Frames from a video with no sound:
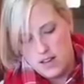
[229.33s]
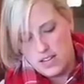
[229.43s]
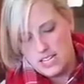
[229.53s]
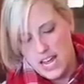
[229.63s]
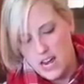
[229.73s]

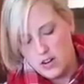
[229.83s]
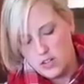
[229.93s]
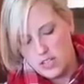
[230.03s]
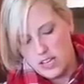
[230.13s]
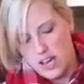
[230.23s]

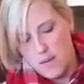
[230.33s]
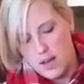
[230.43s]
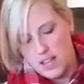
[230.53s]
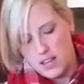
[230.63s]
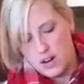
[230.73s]
containers that they come
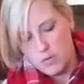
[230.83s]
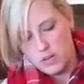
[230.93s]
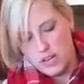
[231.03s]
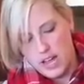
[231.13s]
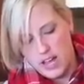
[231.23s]
in that are
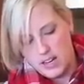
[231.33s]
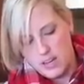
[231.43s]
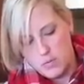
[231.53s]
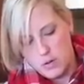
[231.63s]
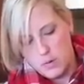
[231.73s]
really
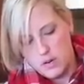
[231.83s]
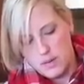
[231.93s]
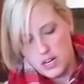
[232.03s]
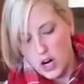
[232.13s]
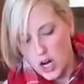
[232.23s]
handy when you put them
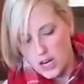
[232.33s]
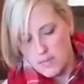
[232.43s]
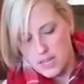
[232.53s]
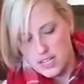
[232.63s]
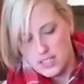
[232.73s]
in a
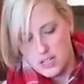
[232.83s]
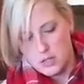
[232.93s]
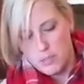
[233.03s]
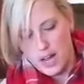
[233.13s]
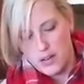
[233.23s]
garden, because they
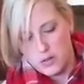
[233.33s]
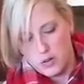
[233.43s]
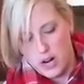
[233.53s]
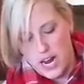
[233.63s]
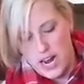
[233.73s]
just
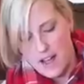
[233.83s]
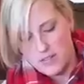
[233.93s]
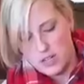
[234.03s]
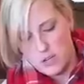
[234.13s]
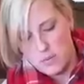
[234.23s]
biodegrade
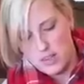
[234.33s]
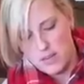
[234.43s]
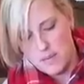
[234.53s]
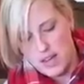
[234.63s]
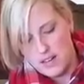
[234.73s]
after you put
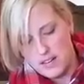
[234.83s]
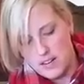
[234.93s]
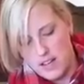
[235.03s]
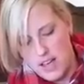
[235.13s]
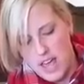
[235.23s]
them in.
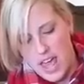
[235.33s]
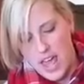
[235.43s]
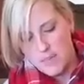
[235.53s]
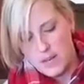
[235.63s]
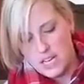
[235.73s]

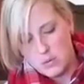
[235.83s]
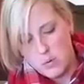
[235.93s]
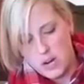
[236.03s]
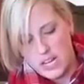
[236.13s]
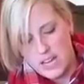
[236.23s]
And because we
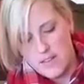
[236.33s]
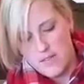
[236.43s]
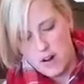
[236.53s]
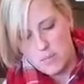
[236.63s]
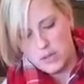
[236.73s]
want to
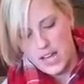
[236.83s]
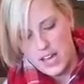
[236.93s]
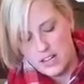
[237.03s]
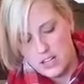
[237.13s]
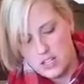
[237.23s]
give our
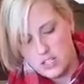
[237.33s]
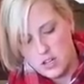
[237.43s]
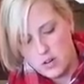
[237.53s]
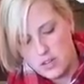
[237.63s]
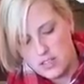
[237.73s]
plant a good
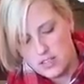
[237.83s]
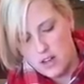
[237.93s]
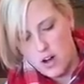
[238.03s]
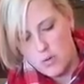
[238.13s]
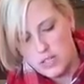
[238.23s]
soak, this is
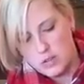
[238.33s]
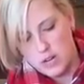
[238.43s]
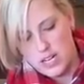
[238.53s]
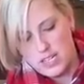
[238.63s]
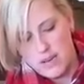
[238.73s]
always a
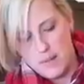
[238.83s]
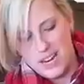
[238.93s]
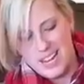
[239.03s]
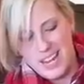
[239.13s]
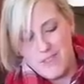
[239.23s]
great tip,
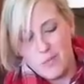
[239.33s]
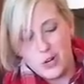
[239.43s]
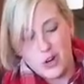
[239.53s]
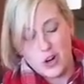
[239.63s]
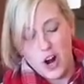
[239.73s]
even
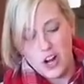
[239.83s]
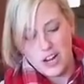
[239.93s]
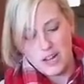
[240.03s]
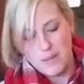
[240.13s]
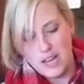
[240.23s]
when you're
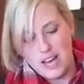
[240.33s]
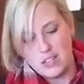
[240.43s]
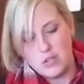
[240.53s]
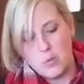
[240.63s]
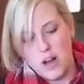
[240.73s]
gardening,
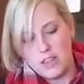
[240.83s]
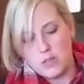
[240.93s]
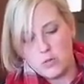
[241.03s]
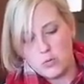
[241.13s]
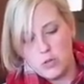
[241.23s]
because you want
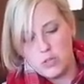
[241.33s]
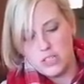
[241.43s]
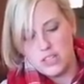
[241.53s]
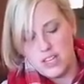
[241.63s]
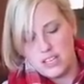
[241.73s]
those roots
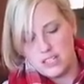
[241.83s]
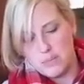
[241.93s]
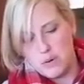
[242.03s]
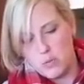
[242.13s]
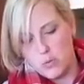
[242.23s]
and things to
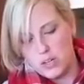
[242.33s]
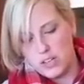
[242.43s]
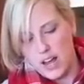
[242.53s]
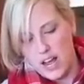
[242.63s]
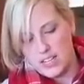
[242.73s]
be real
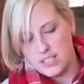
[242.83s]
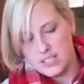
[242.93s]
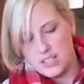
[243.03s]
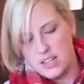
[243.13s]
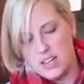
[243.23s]
nice